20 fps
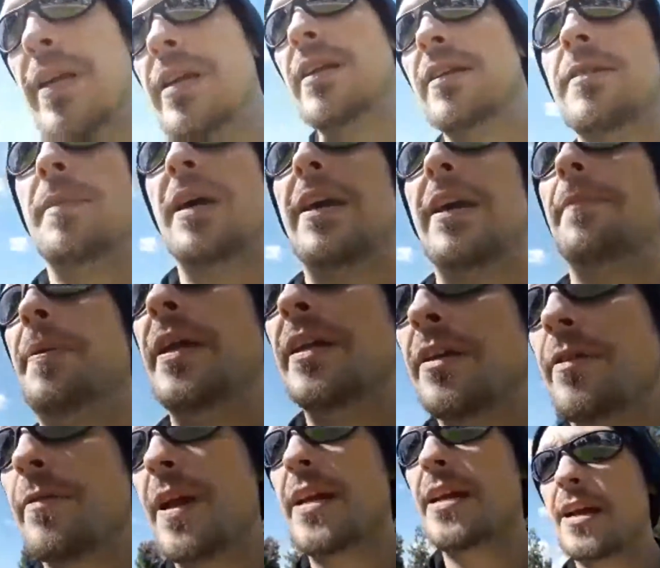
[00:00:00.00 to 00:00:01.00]
is my opinion
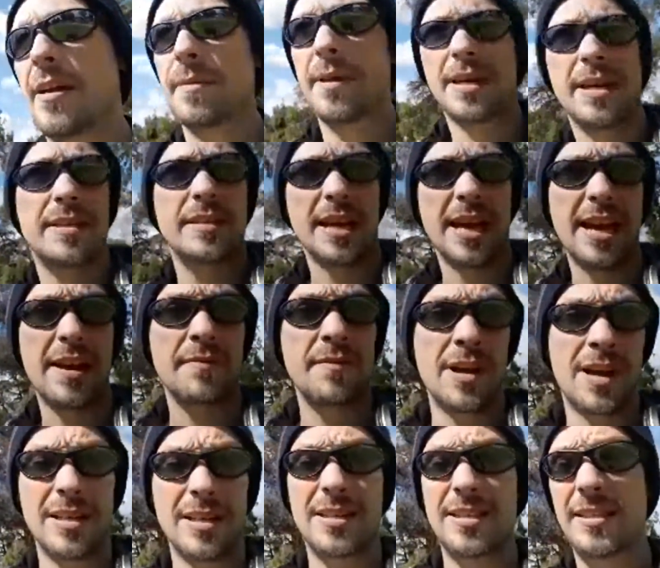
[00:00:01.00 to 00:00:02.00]
right now, because I have
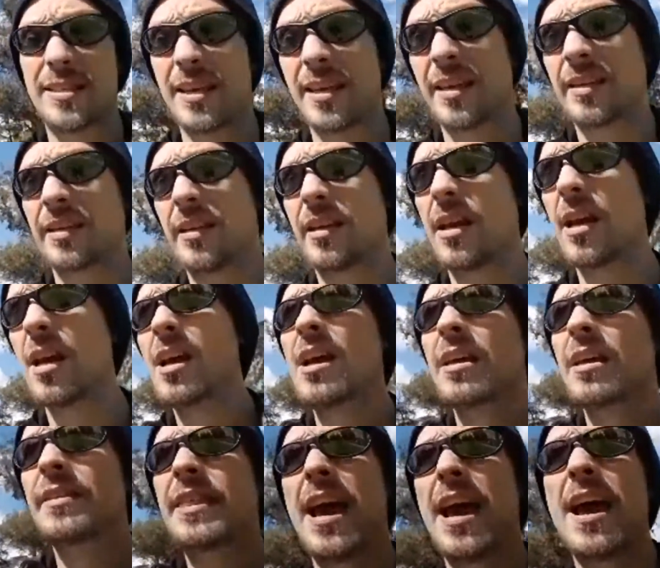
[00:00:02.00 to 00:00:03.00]
not seen
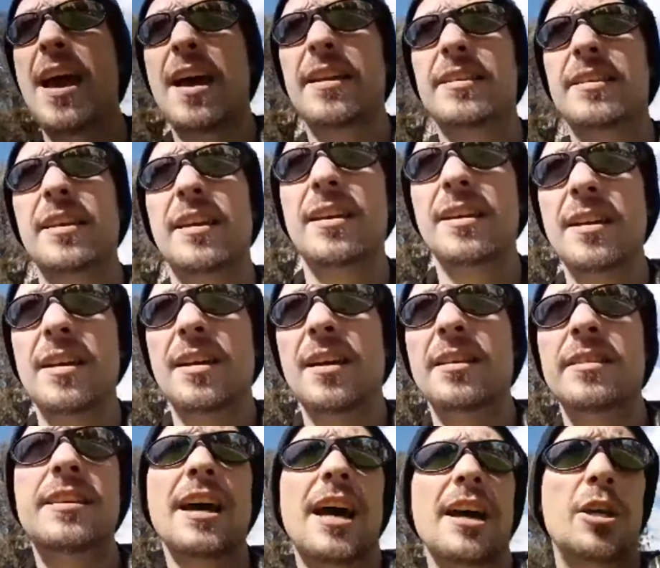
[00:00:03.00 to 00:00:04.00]
that
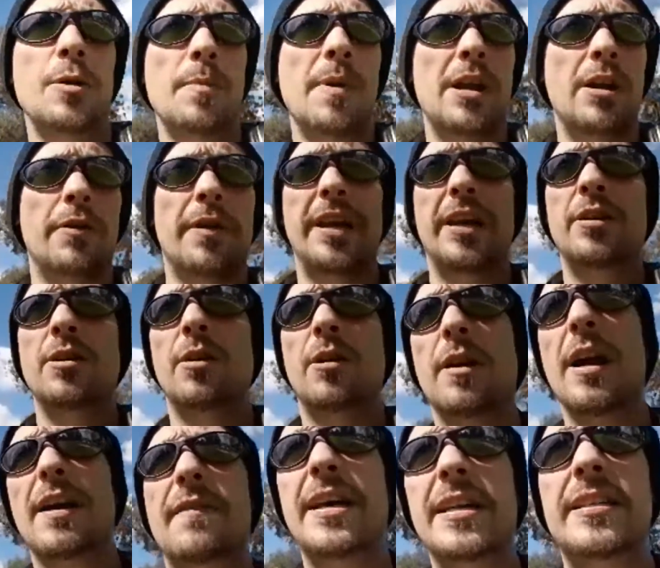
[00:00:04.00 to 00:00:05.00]
documentary, nor
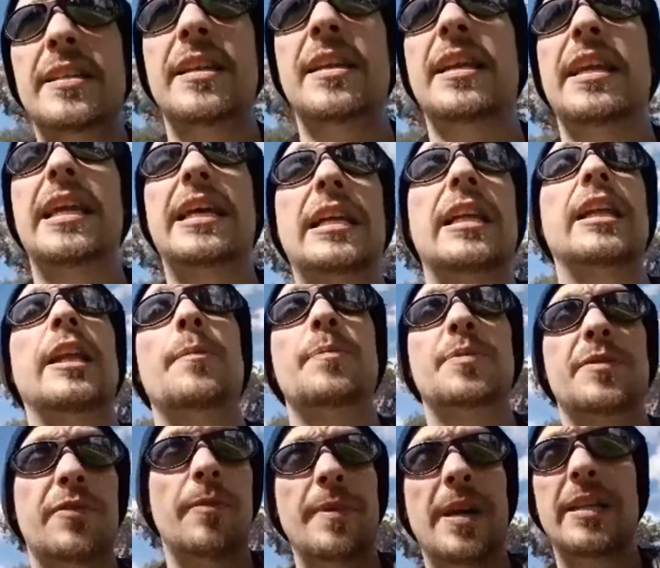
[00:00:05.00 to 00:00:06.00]
have I seen any
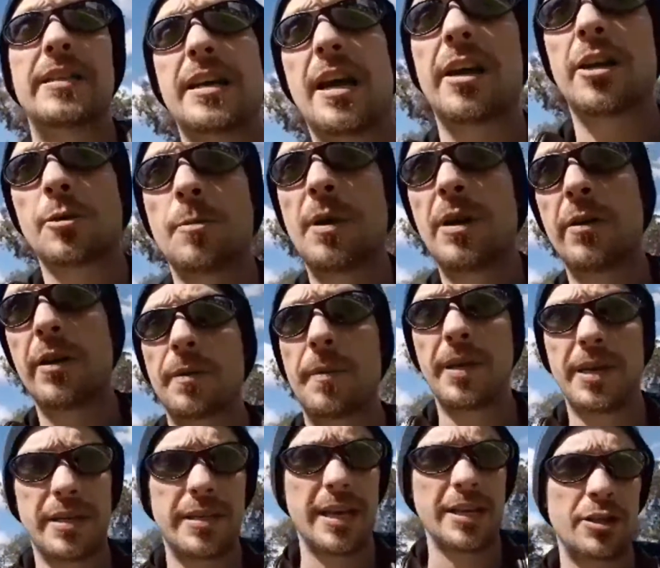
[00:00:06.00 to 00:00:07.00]
clips from that documentary,
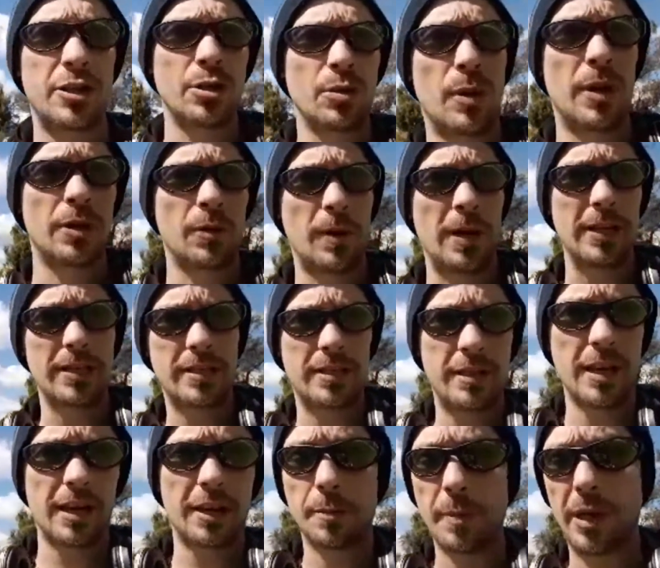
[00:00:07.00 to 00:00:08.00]
because I do want to watch the
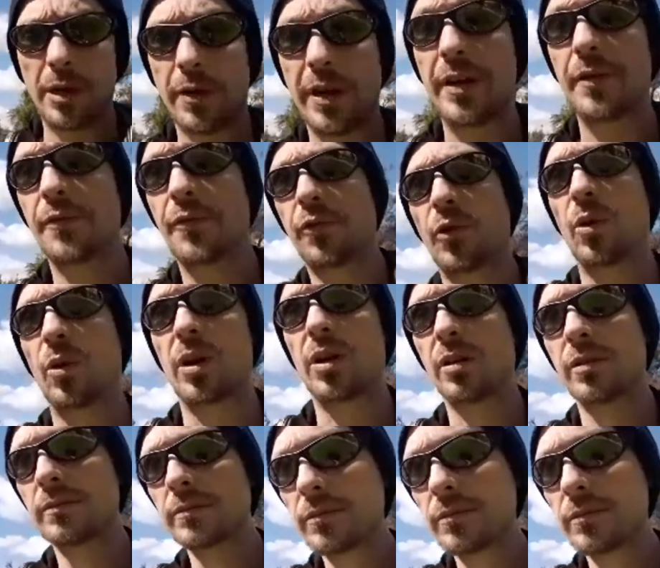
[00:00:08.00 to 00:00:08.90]
documentary in full.